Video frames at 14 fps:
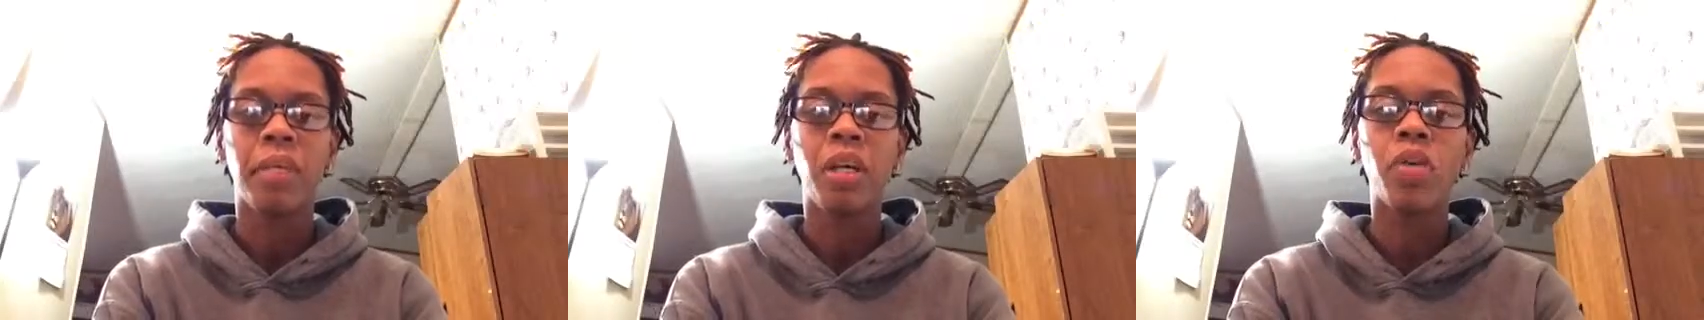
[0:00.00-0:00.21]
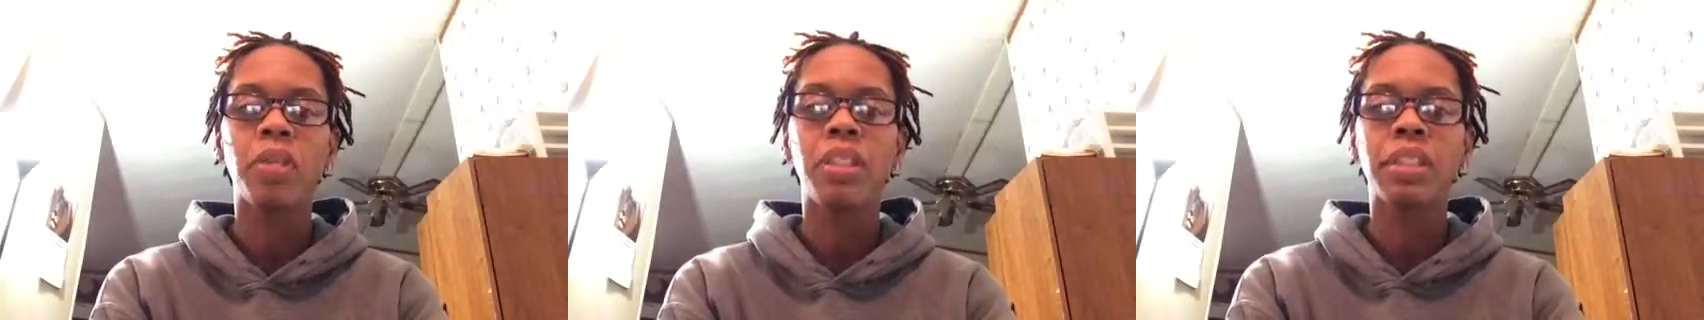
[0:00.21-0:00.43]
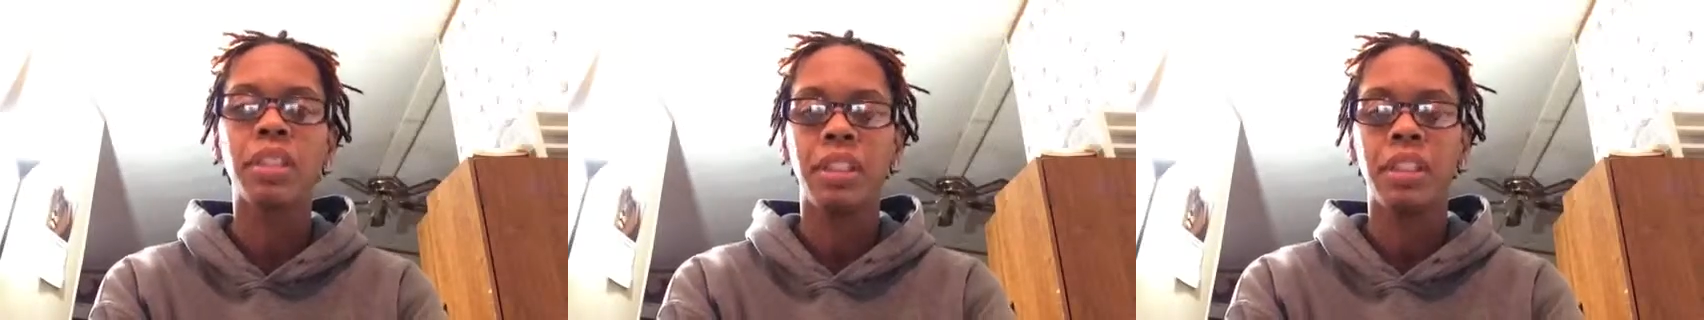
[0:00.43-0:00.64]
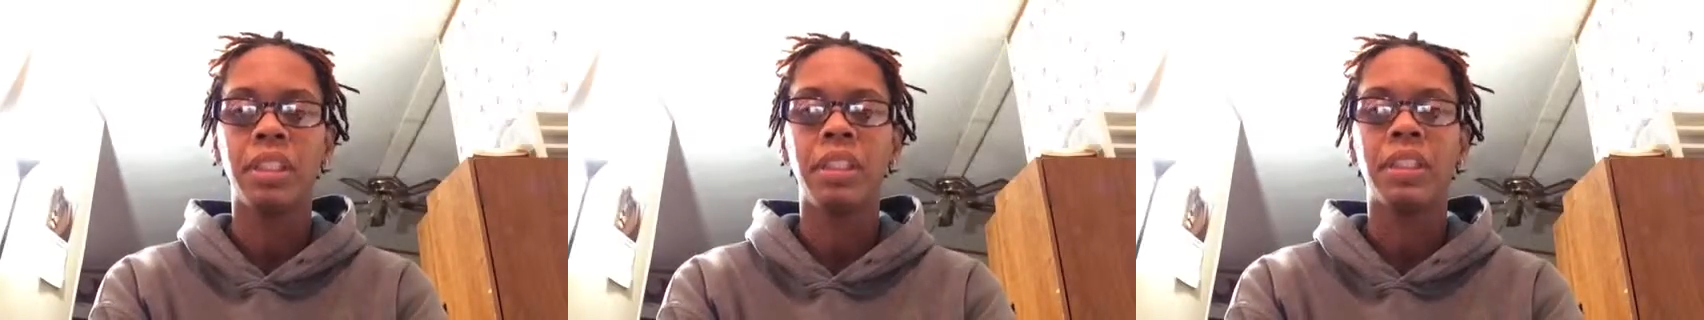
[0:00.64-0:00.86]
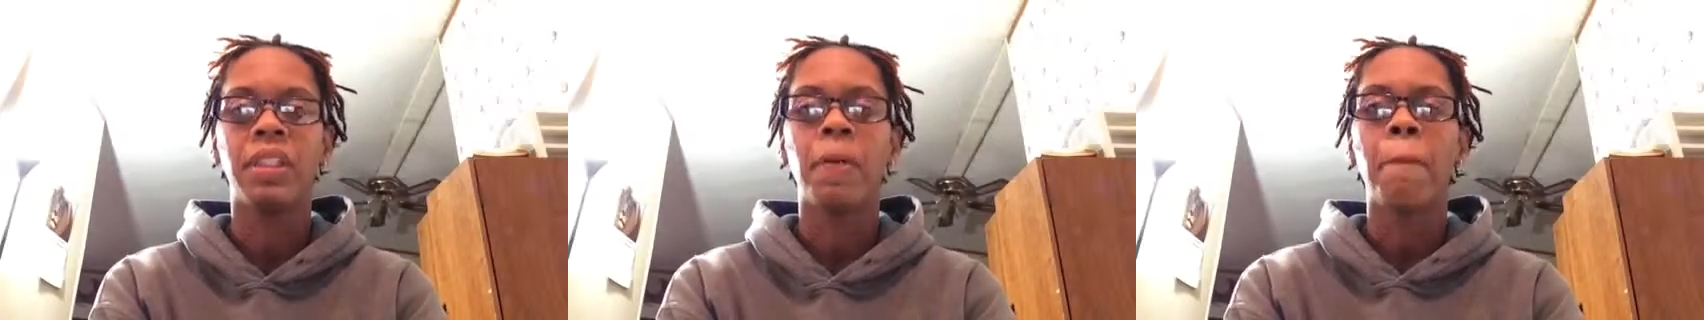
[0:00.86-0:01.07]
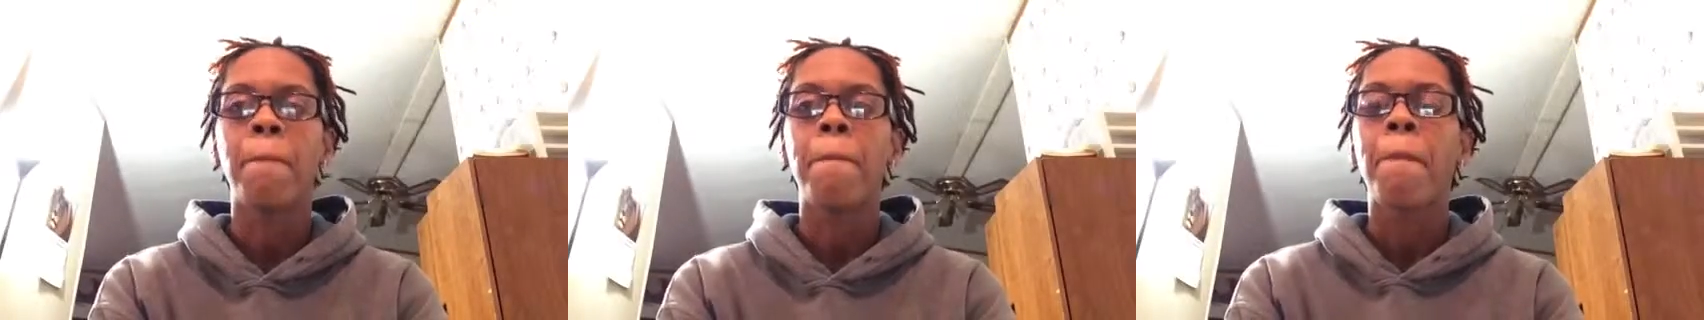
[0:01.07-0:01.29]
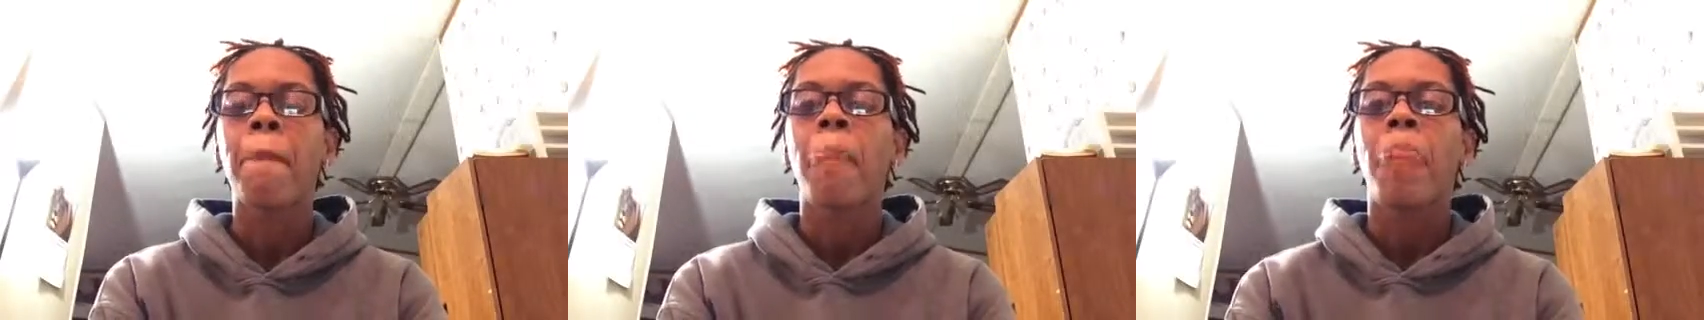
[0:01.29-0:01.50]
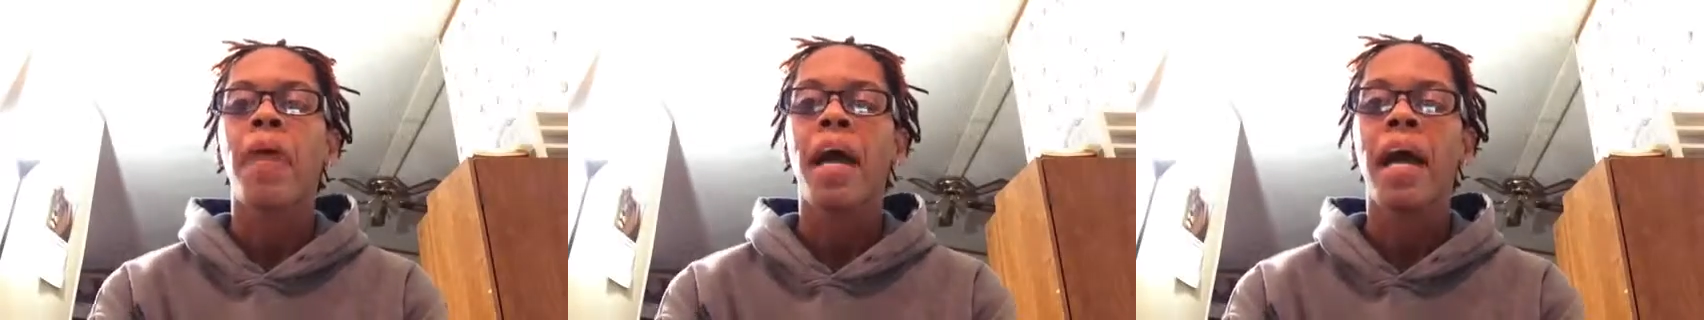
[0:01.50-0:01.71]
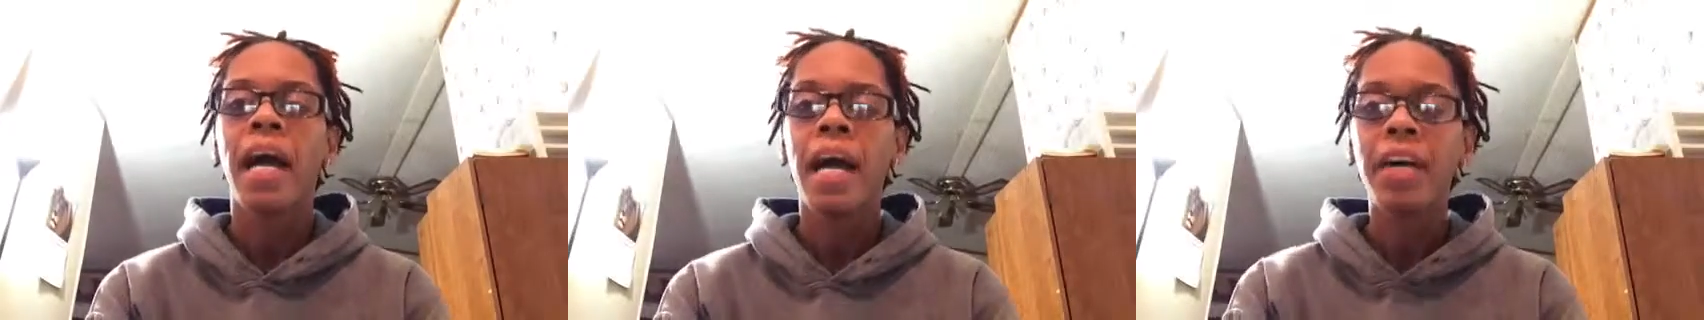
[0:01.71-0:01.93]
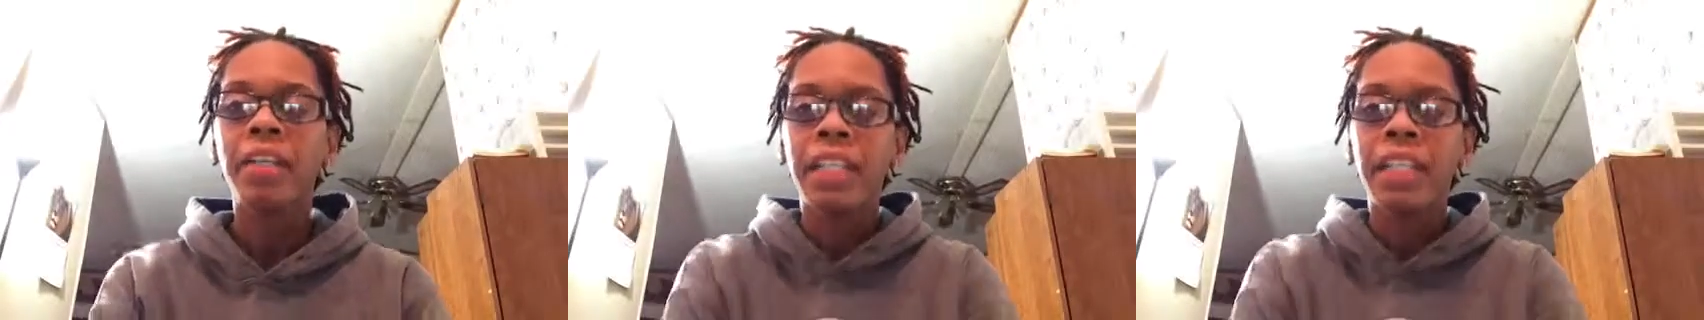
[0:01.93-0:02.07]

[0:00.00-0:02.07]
My question is, how